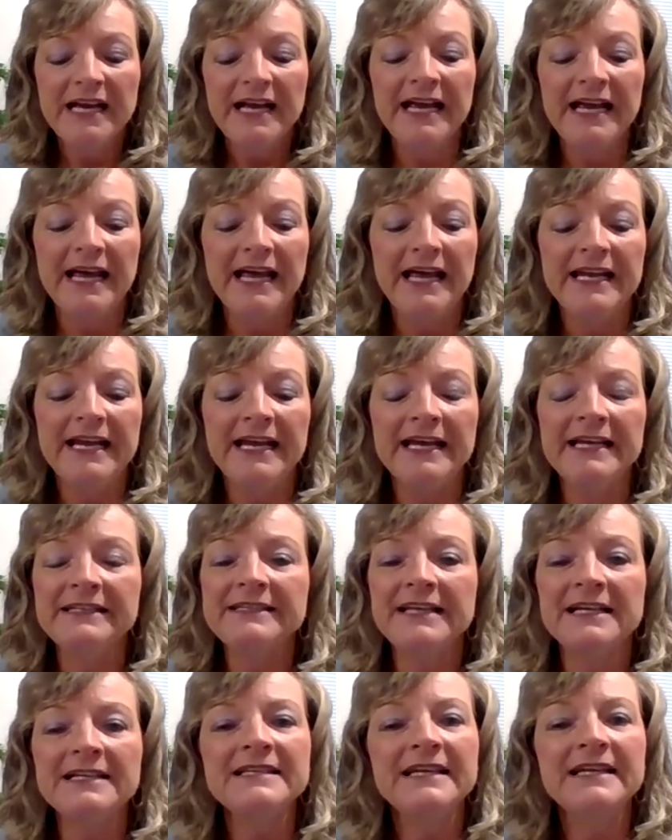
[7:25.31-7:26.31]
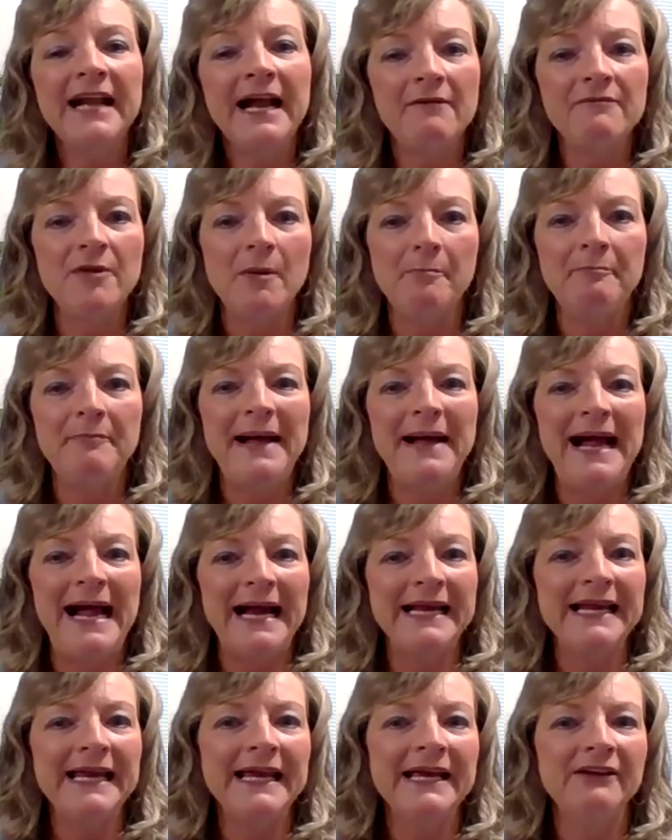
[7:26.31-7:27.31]
And it doesn't have the
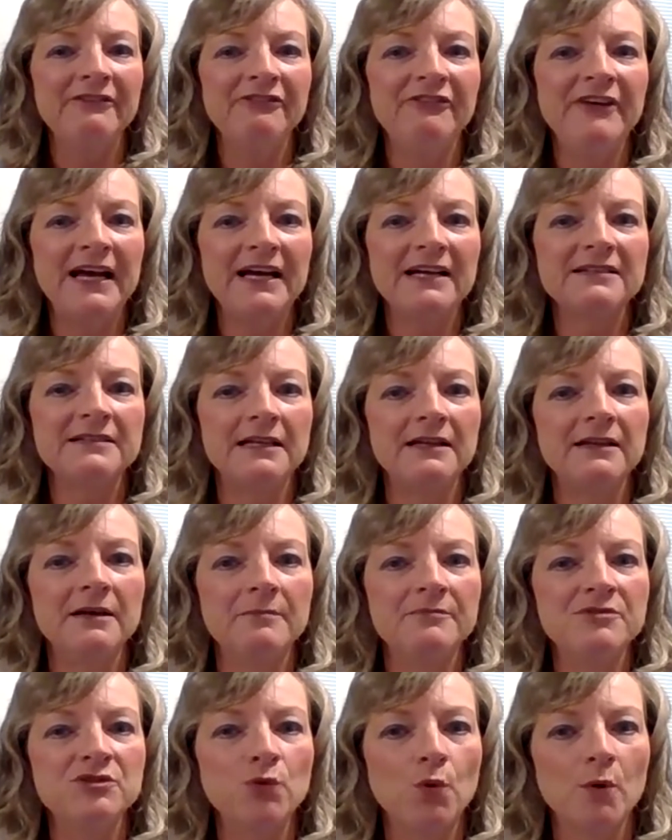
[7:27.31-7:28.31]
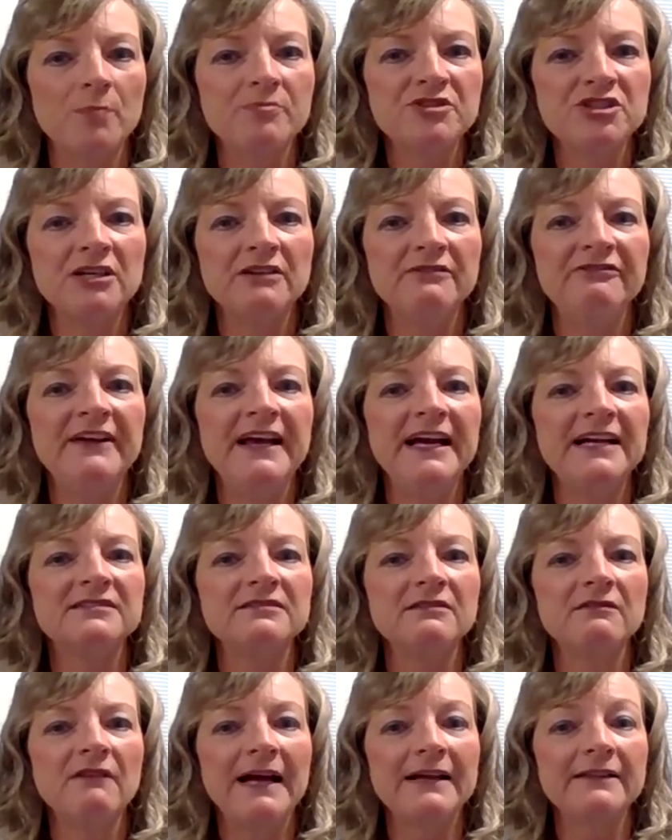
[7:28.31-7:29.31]
packing effect and the absorption
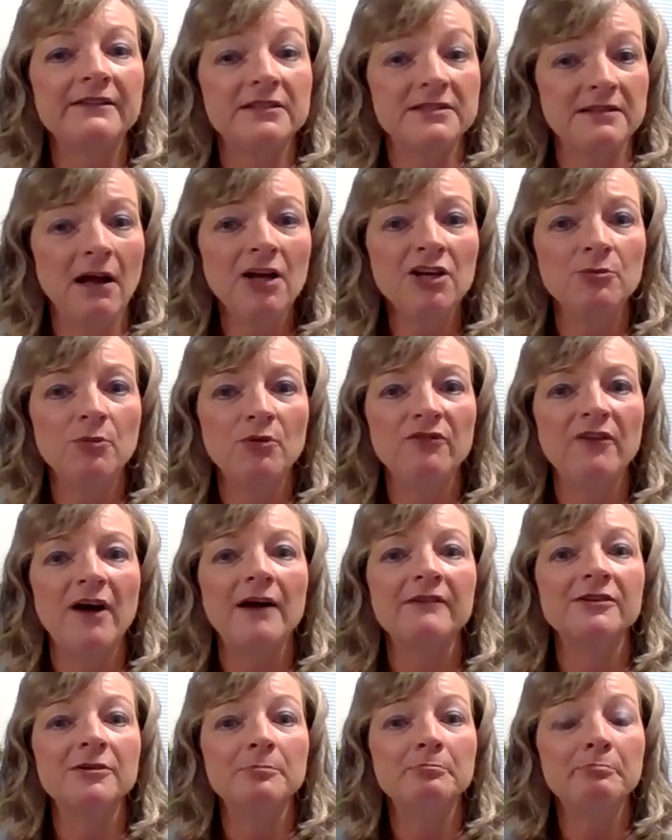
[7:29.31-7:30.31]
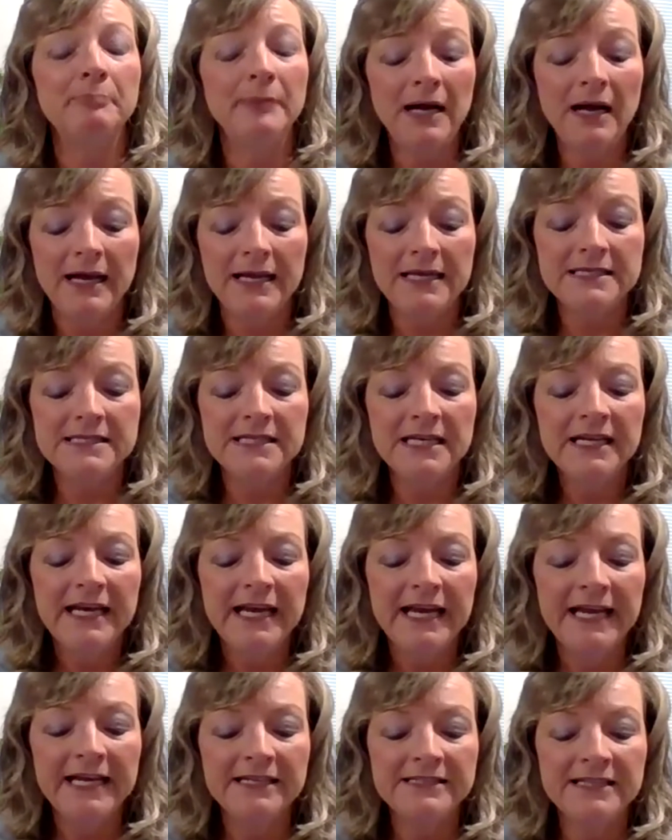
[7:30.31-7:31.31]
effect like the soluble fiber, but
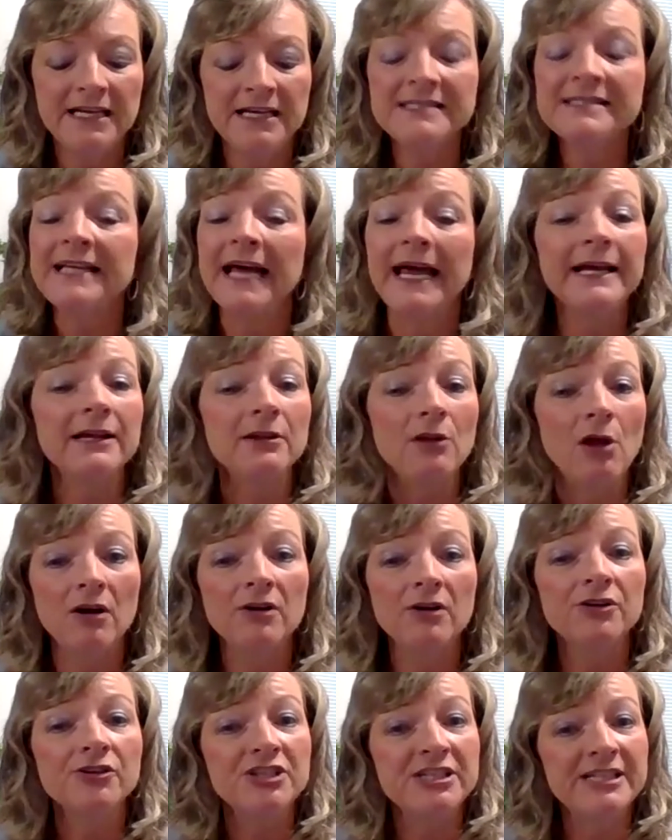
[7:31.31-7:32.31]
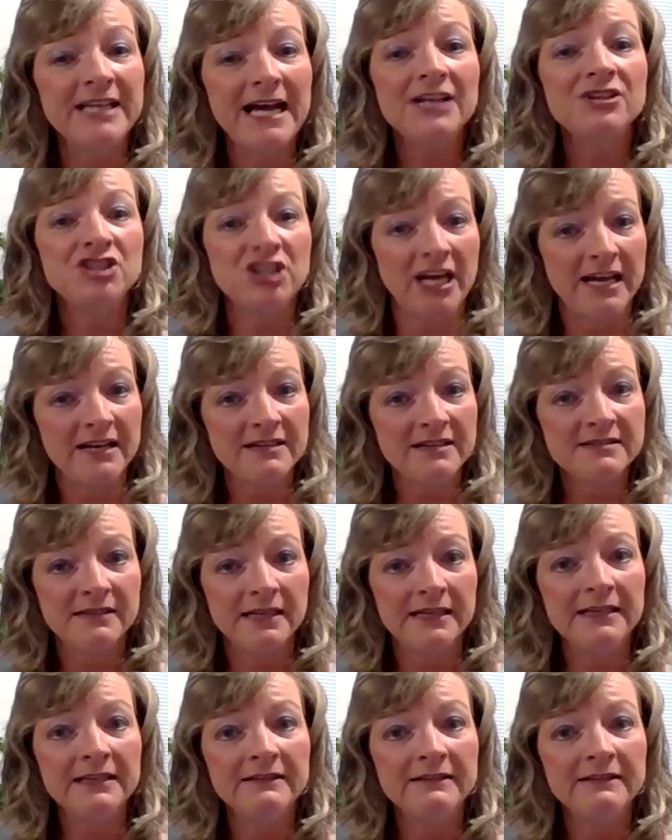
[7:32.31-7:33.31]
it does take longer to digest.
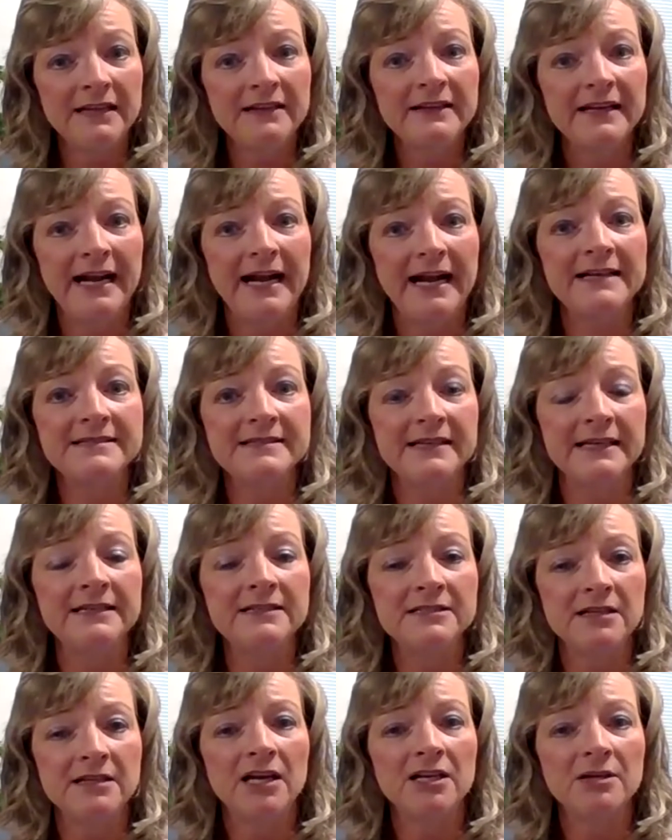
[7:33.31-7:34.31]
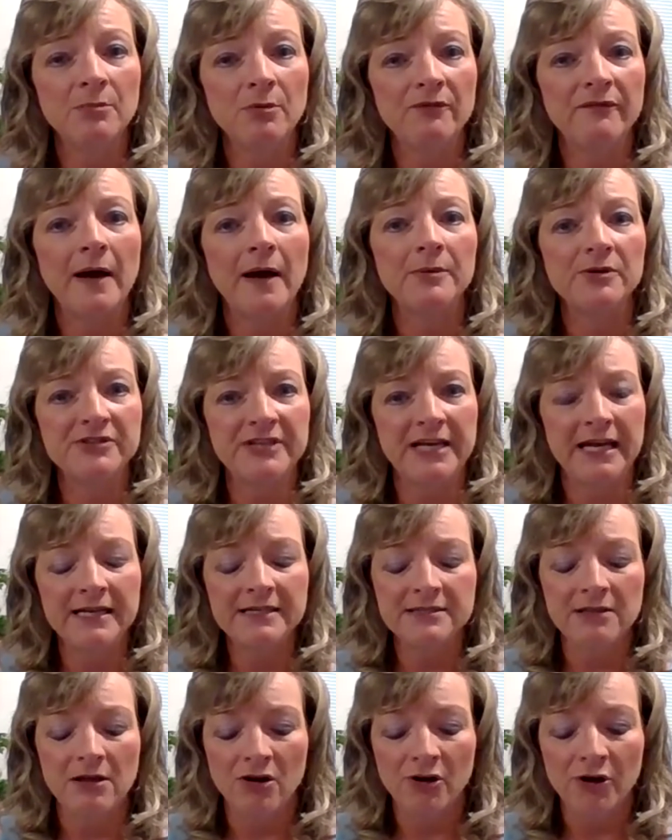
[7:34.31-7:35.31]
Anything that has insoluble fiber
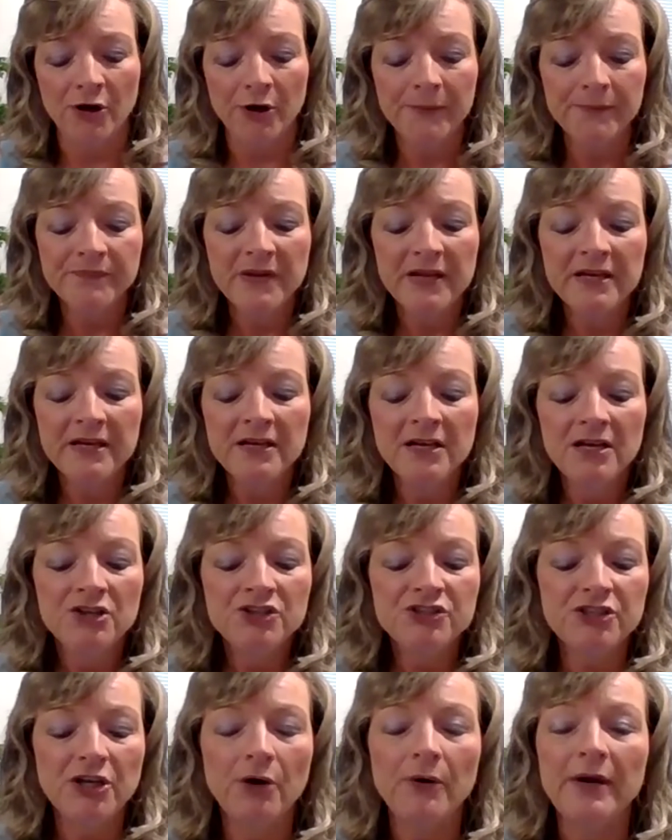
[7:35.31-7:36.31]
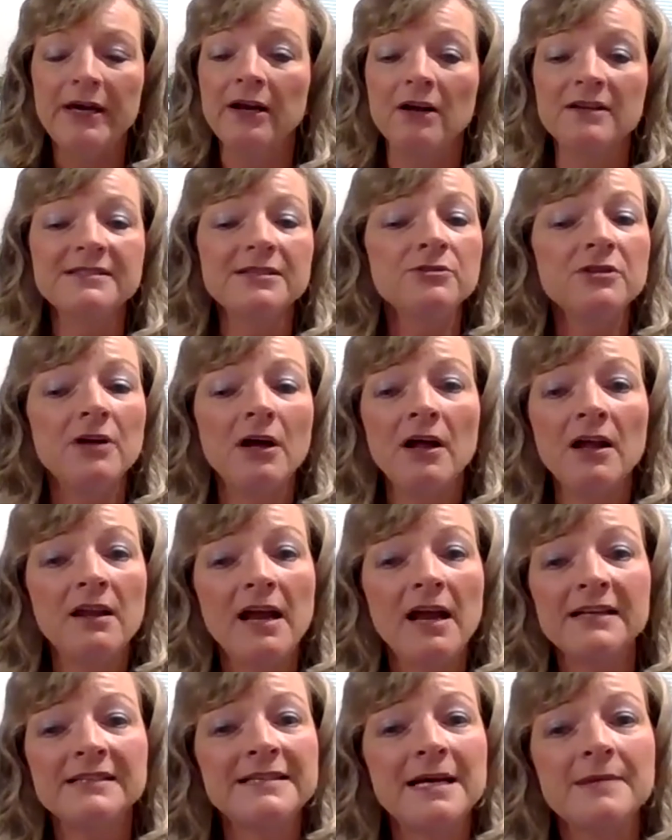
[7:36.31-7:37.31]
takes longer. So it also a
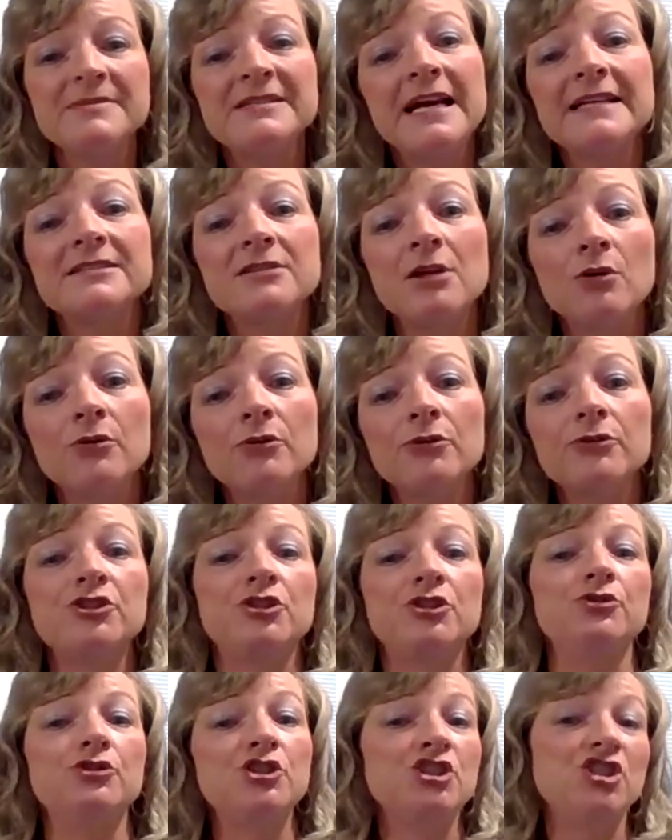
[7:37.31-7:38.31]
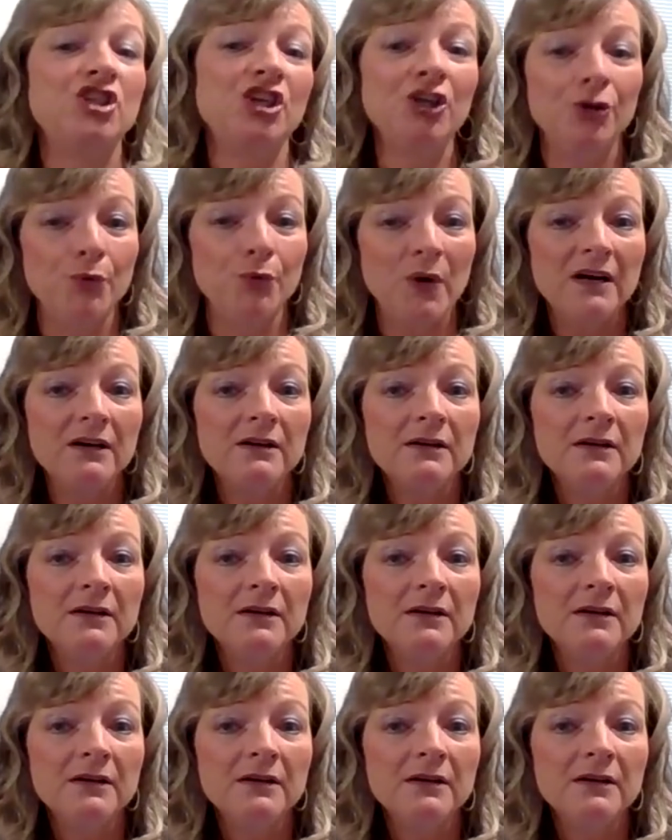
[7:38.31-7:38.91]
lot of times takes longer to chew.